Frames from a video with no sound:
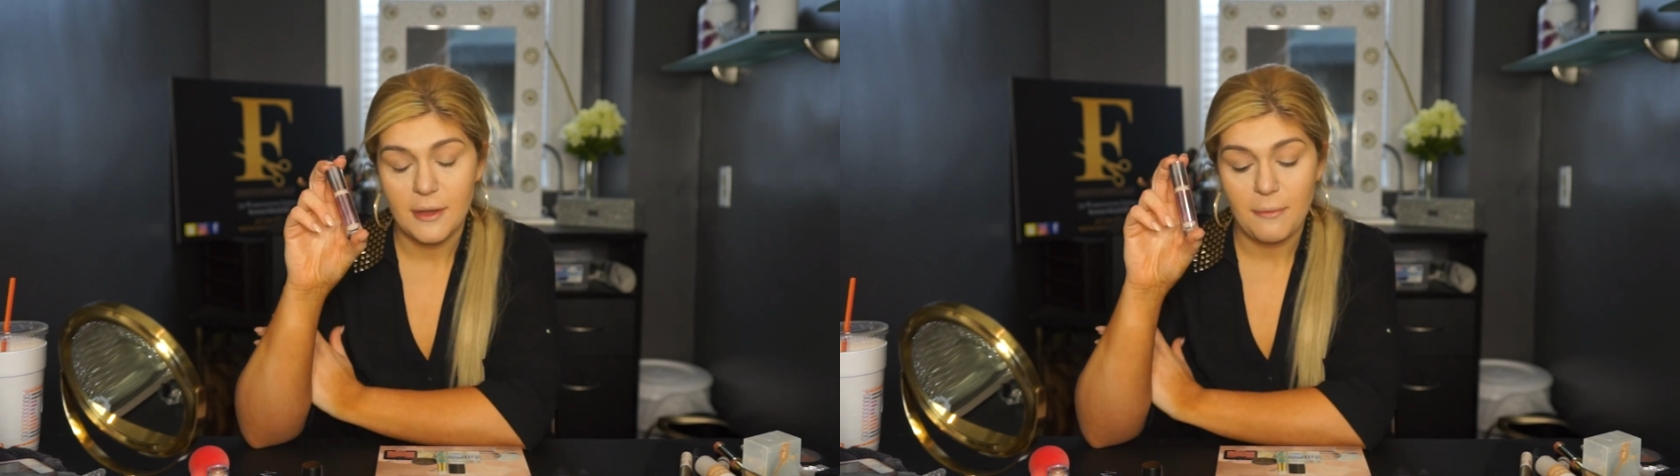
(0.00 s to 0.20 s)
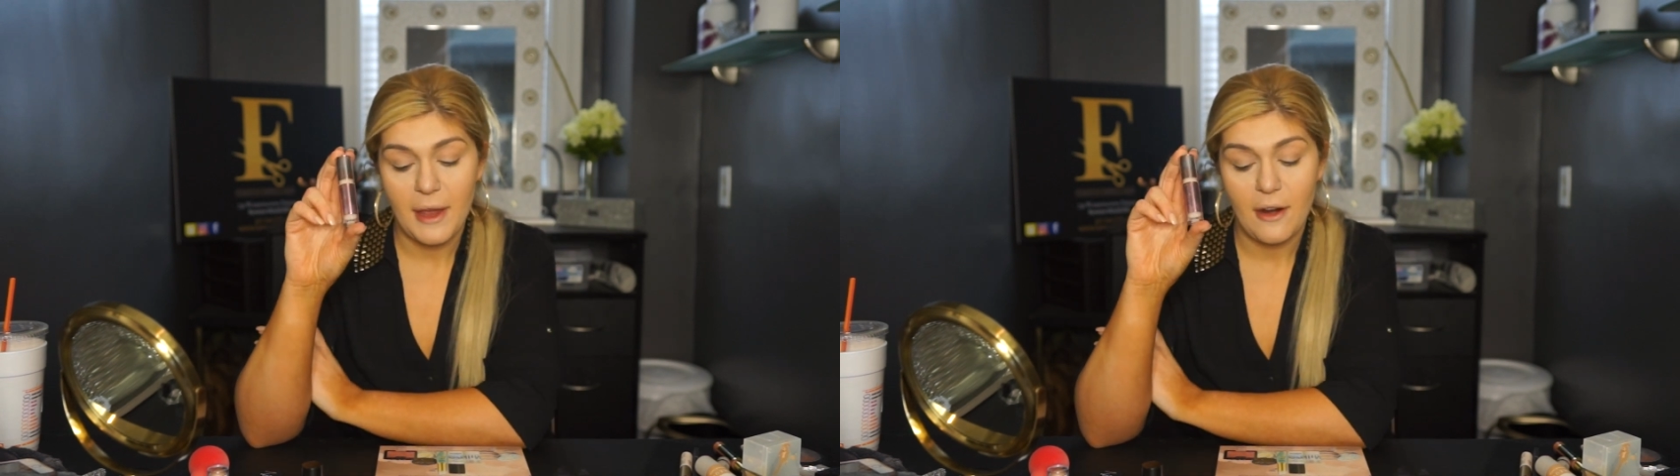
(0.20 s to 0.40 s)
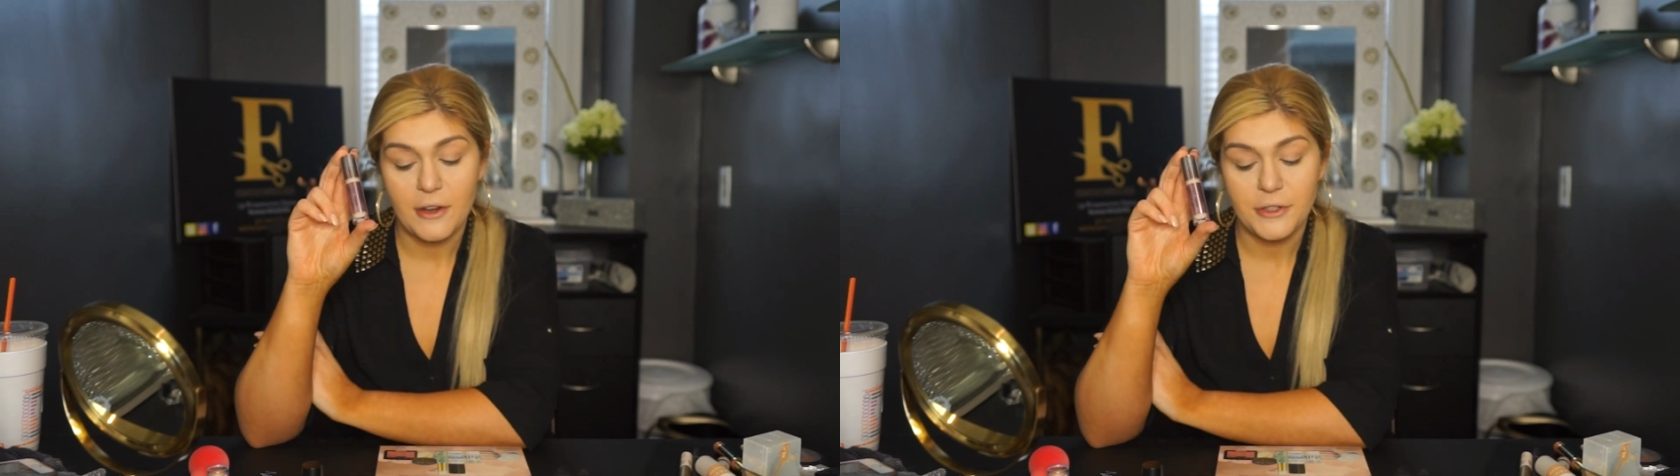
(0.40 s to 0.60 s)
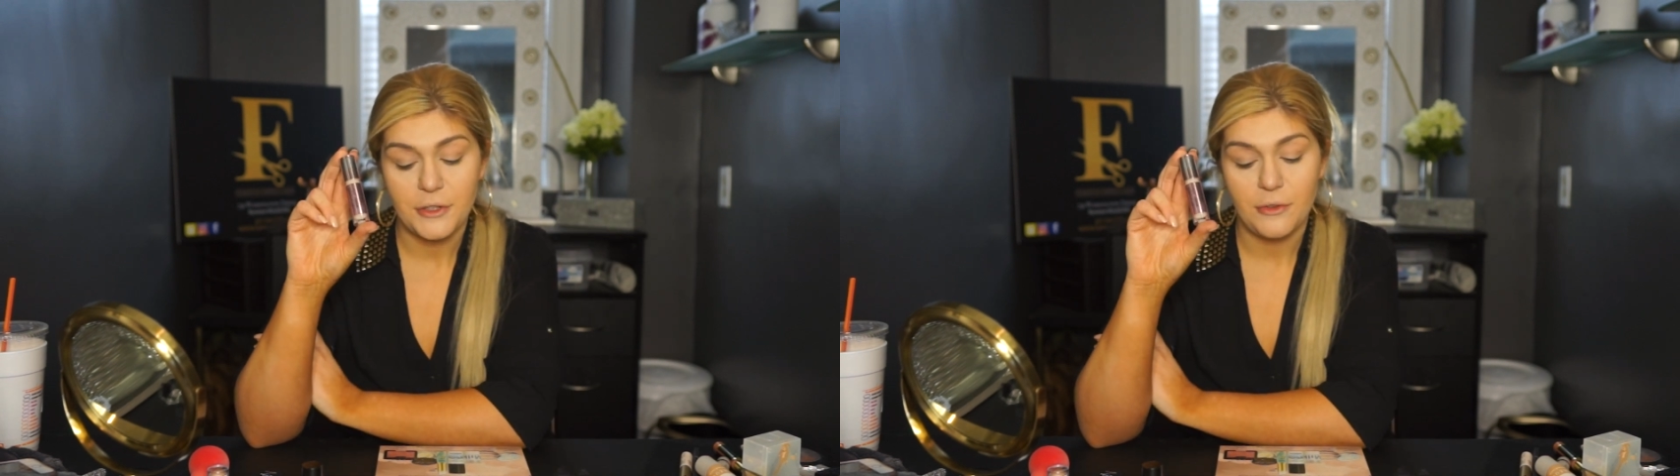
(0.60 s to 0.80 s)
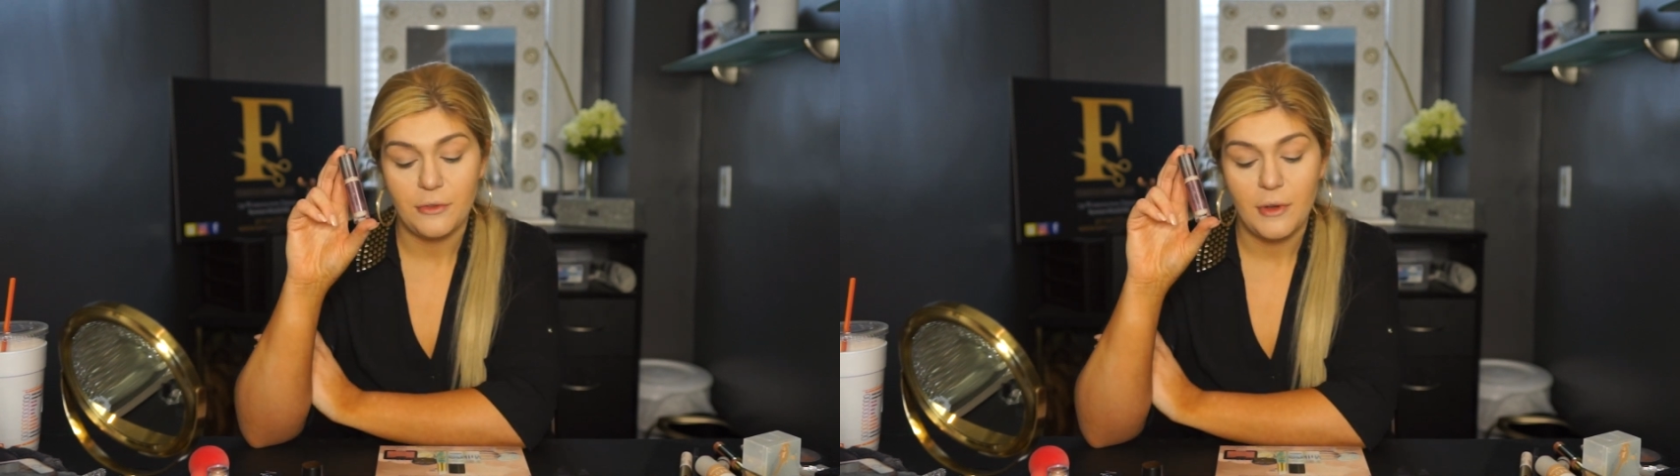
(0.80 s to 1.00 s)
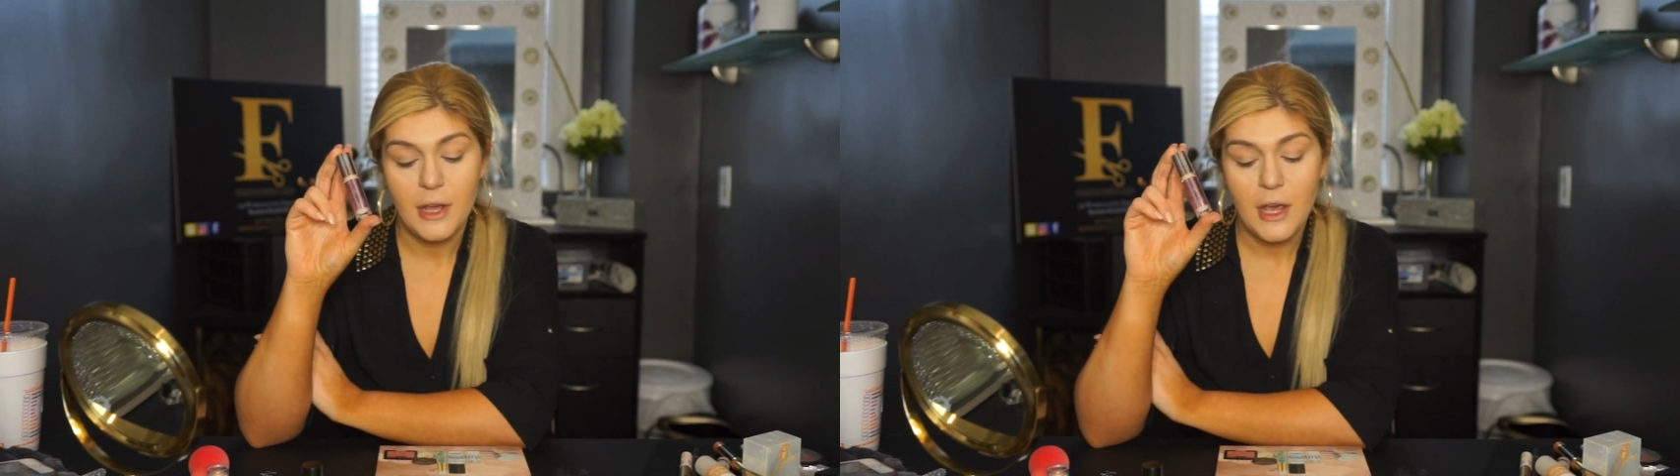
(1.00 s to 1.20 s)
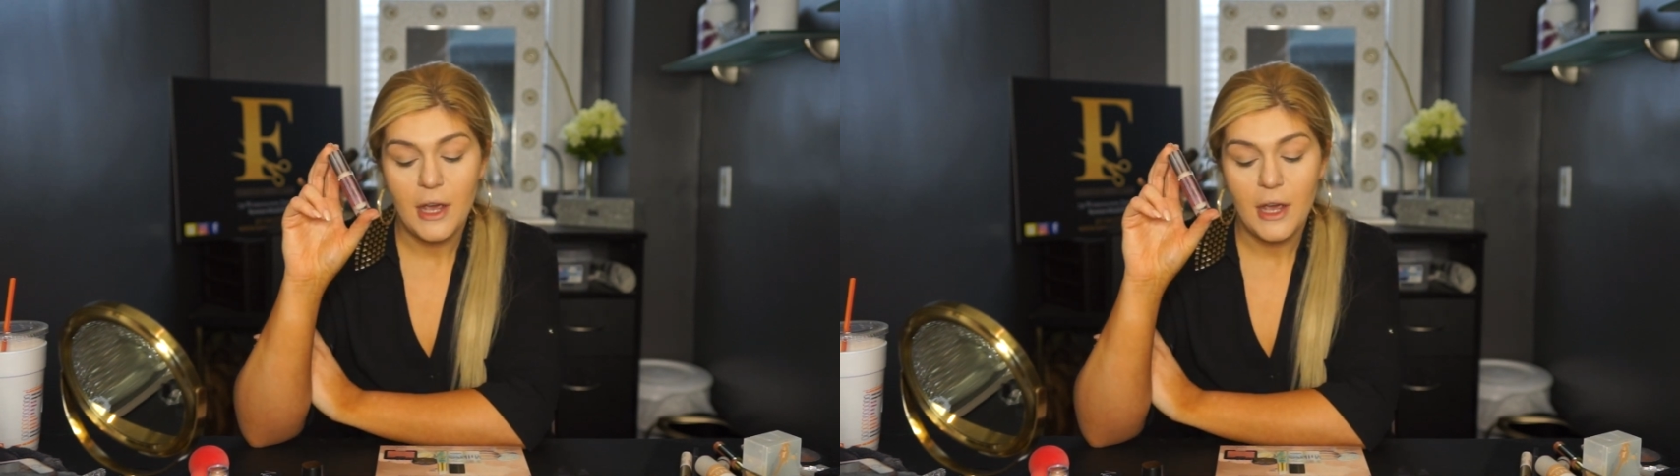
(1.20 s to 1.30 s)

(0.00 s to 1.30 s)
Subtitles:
compared to